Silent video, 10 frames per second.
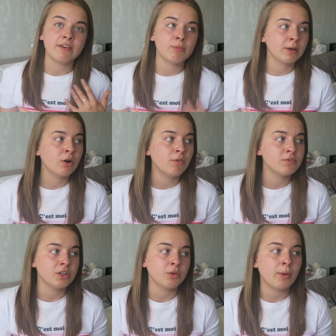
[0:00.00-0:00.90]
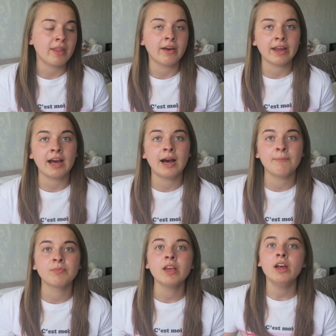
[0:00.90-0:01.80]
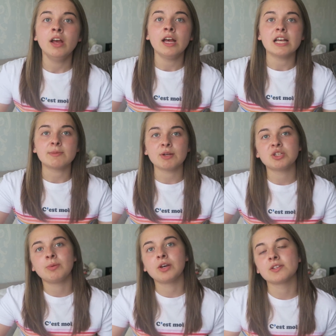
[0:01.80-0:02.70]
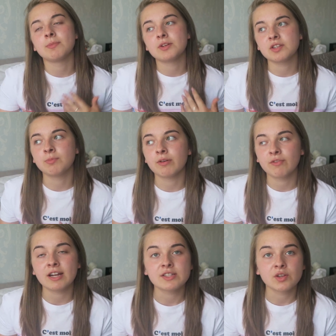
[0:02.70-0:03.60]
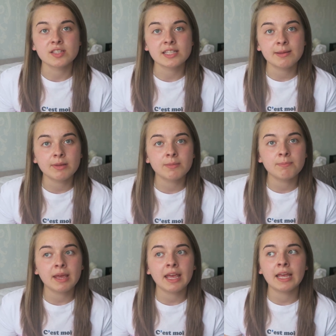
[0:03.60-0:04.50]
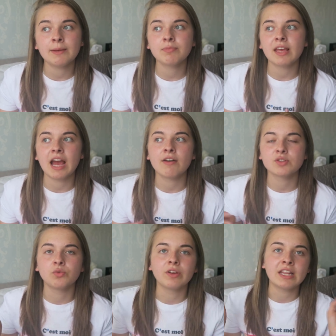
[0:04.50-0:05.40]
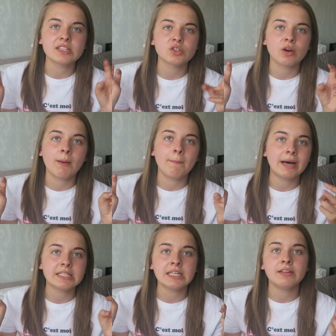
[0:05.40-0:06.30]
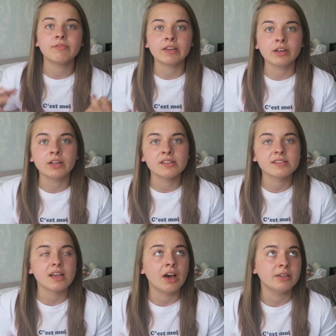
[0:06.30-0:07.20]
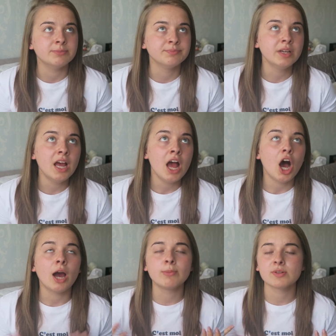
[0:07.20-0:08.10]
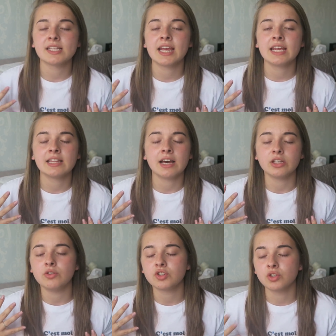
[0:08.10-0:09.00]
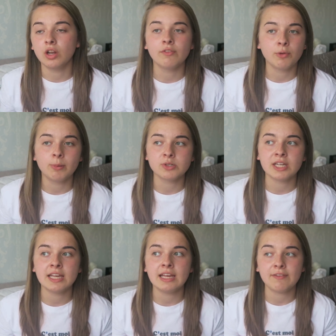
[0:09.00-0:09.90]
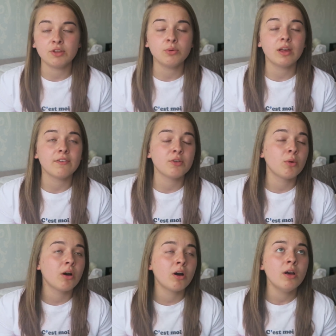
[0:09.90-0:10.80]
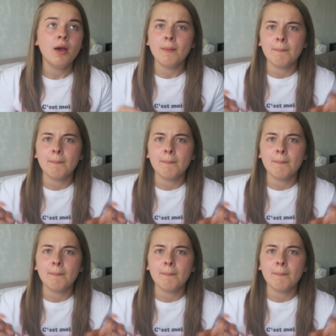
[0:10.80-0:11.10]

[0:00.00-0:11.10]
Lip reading: never been confident in the way that I am, especially because most of my friends are slimmer than me. They have sort of Instagram baddie figures. I'm not saying that you shouldn't love your body. If you are